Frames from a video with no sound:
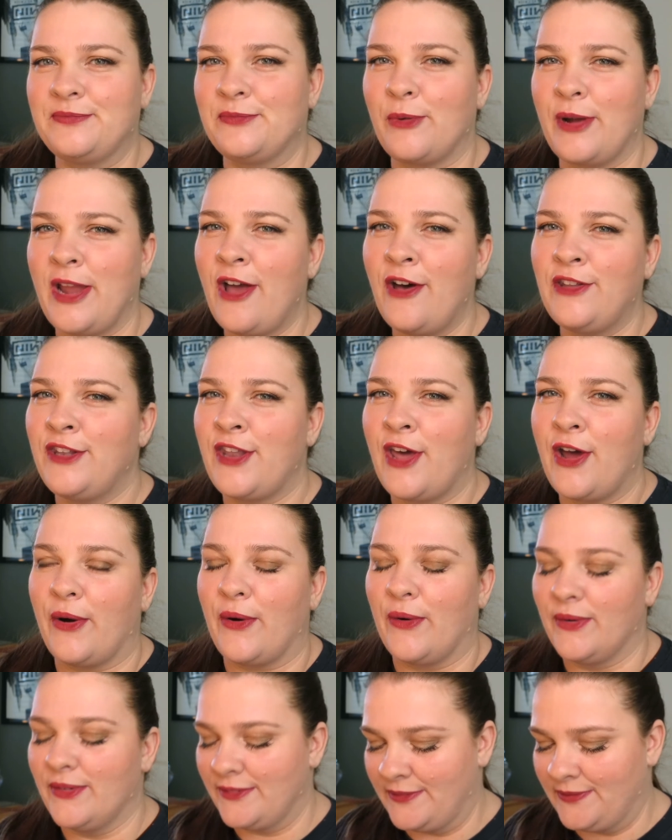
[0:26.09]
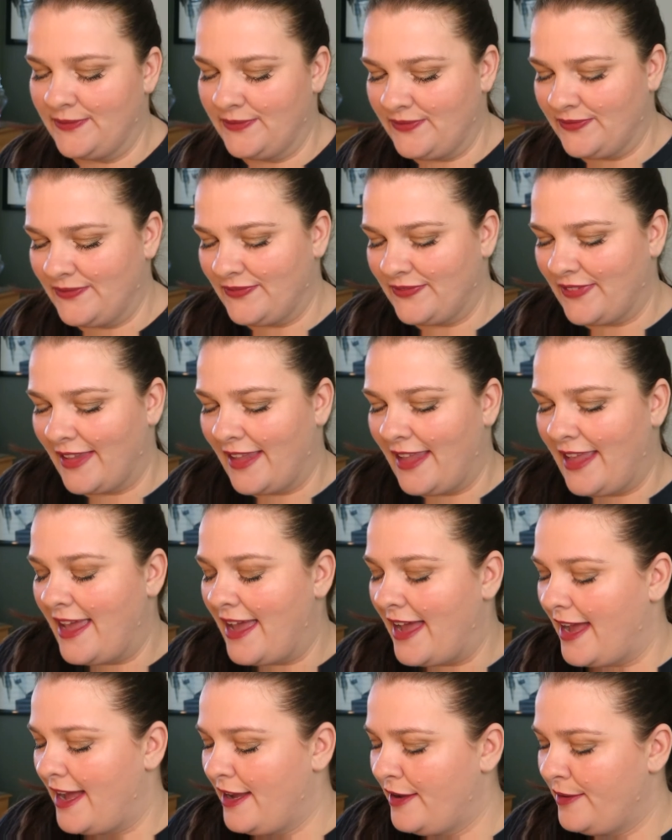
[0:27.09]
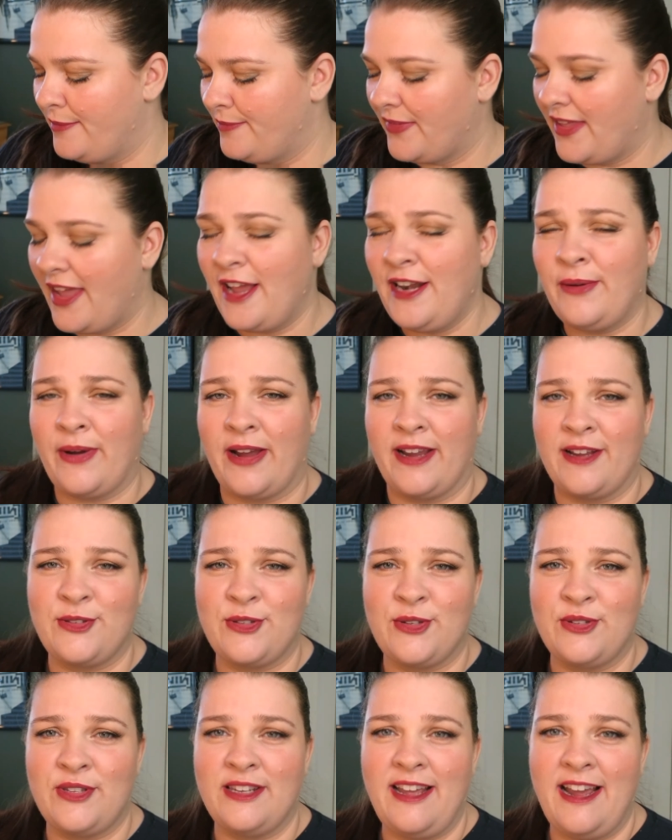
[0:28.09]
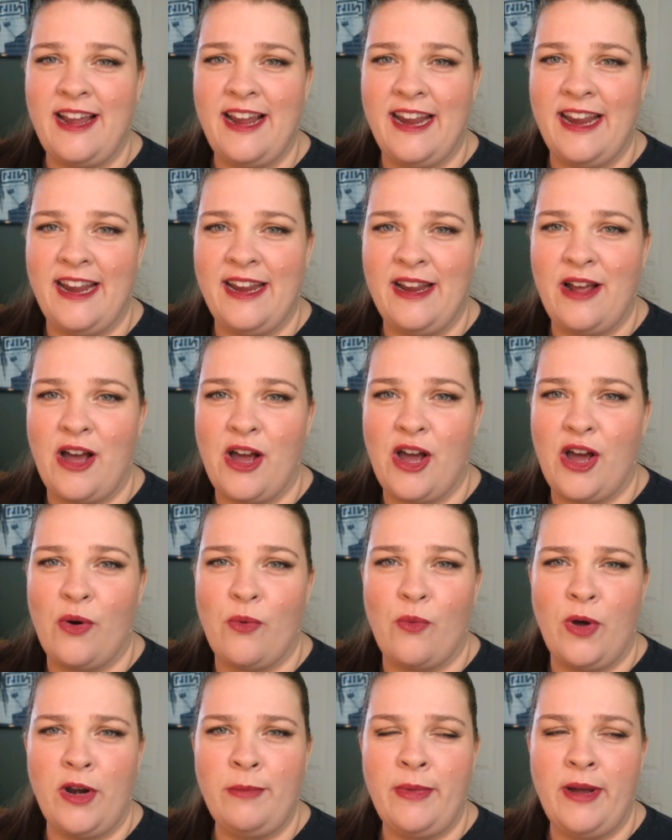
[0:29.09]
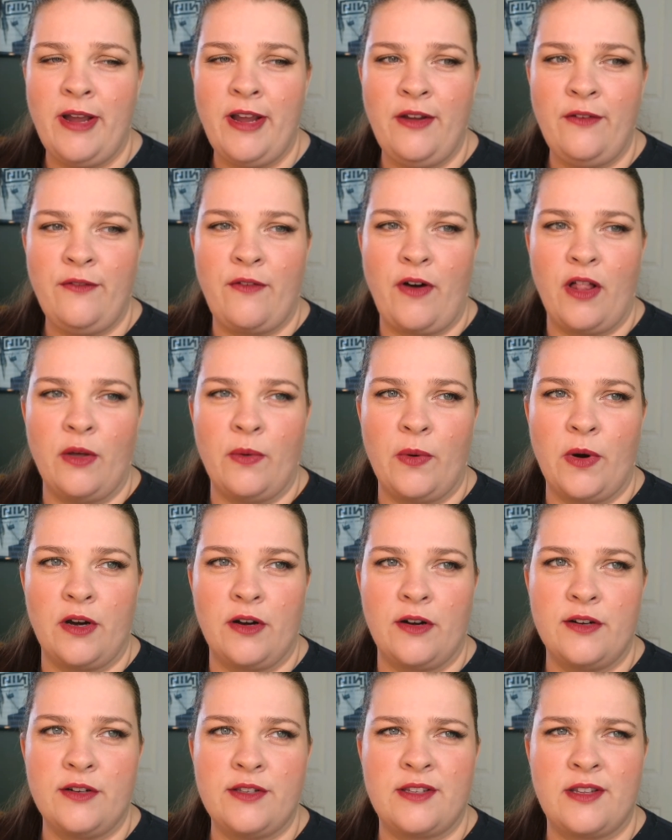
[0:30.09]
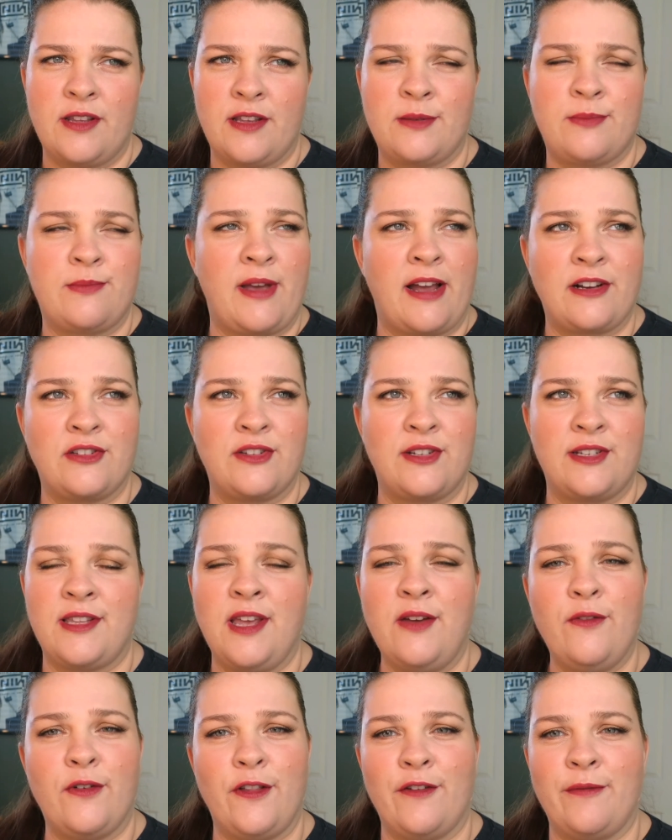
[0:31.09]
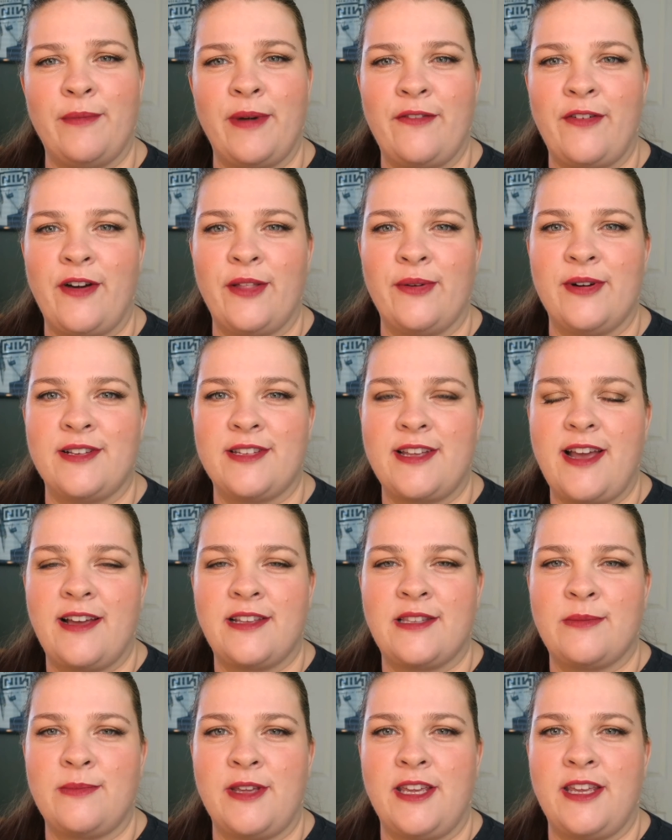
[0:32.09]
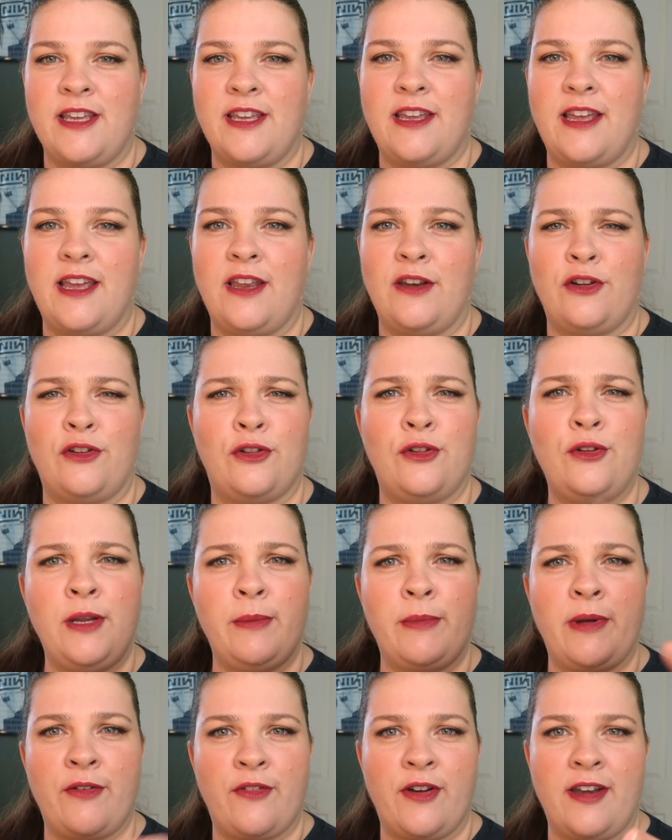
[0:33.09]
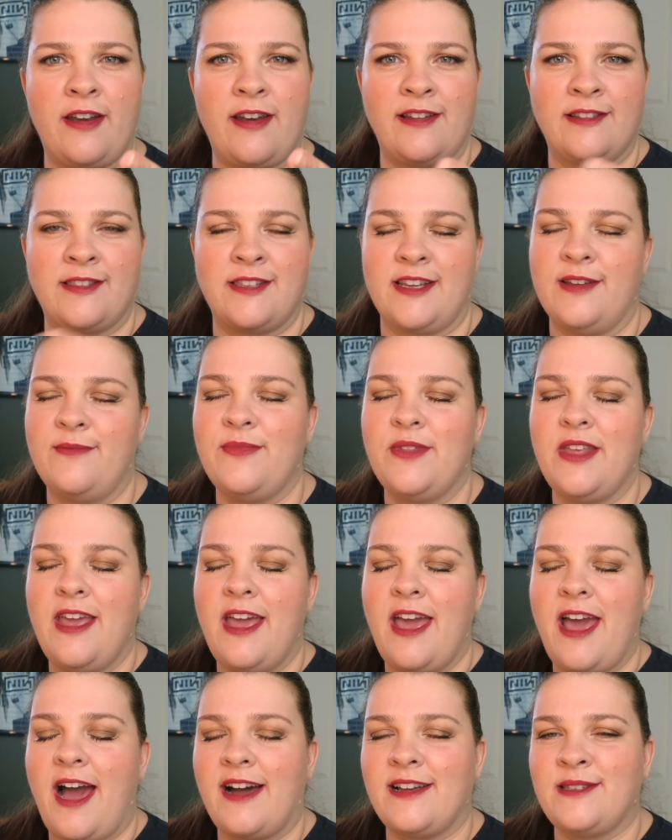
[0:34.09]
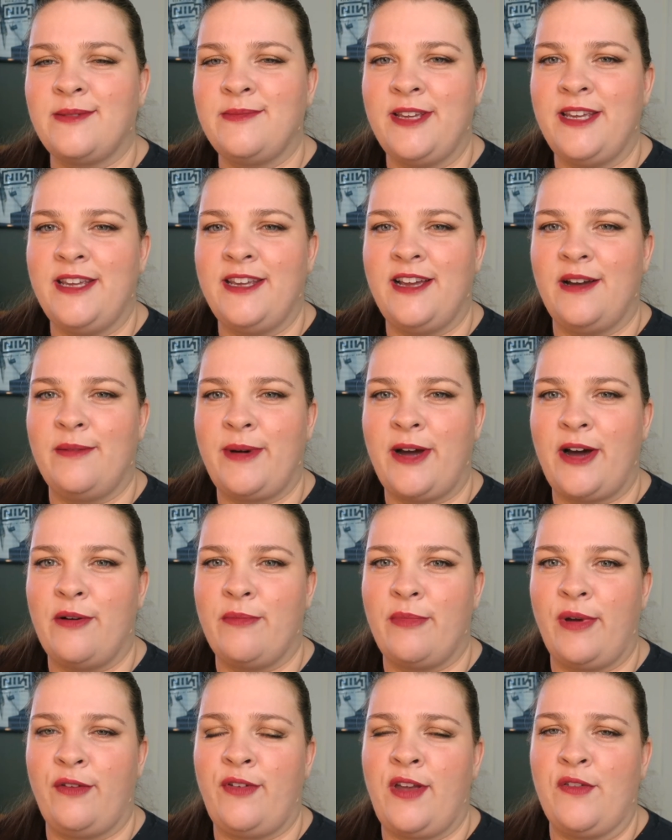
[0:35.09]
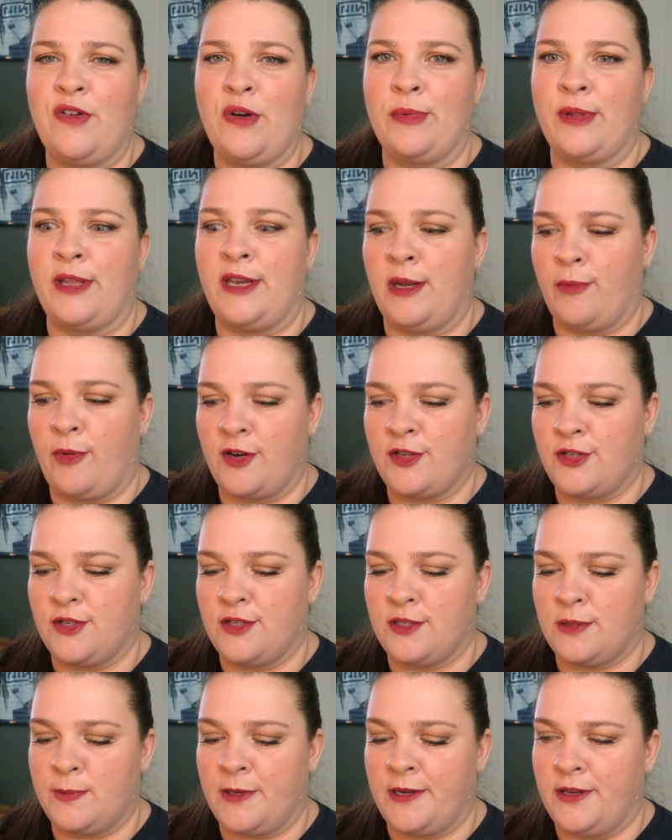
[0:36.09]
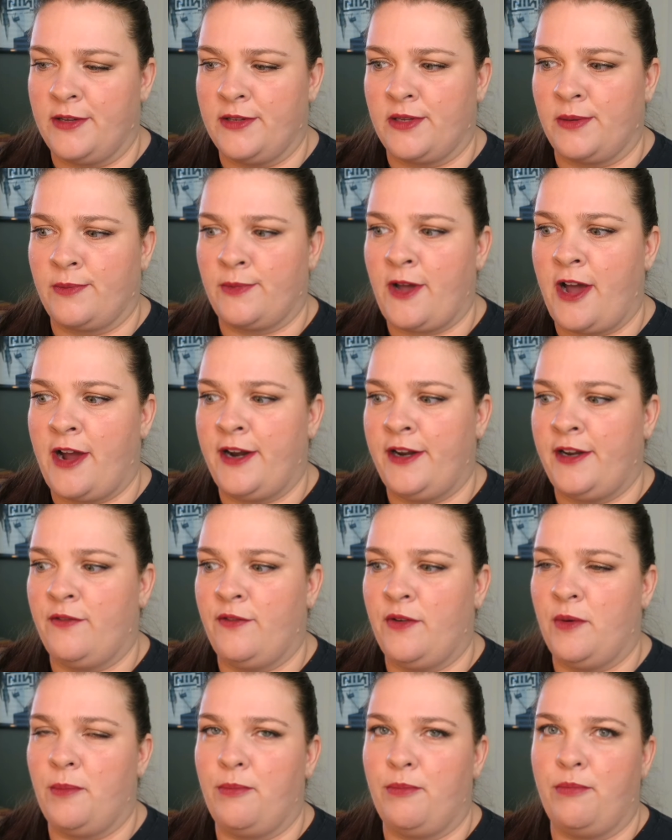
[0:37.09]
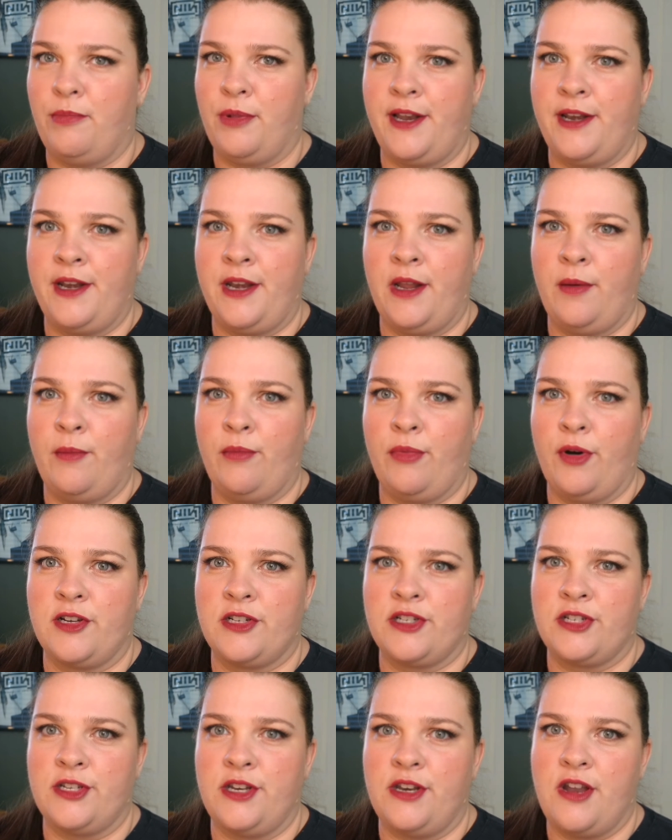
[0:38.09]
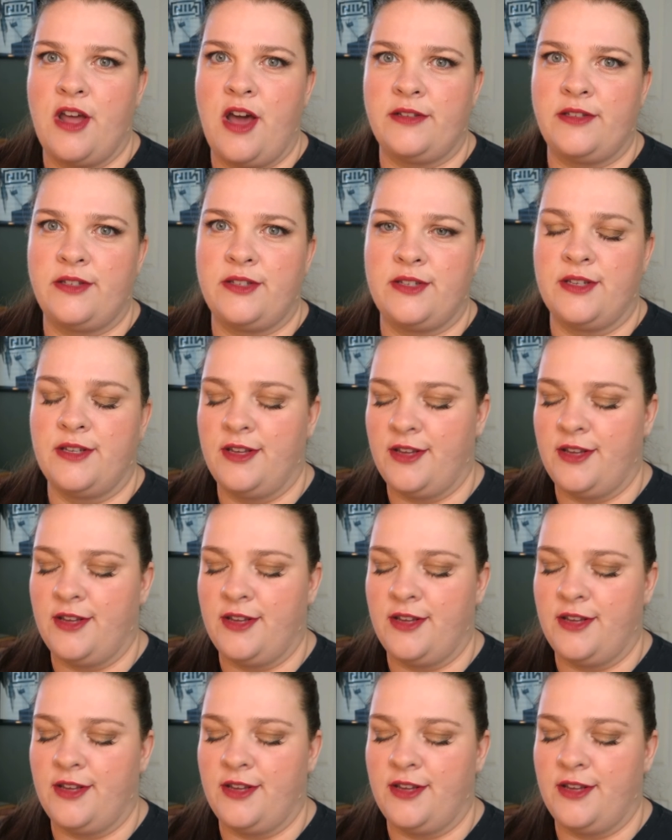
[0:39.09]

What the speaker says: We all know. Anyway, so today, one of my followers, actually several of my followers, asked me, and including my friend Nancy, asked me about my favorite blending brushes, because I'm kind of a blending brush nut.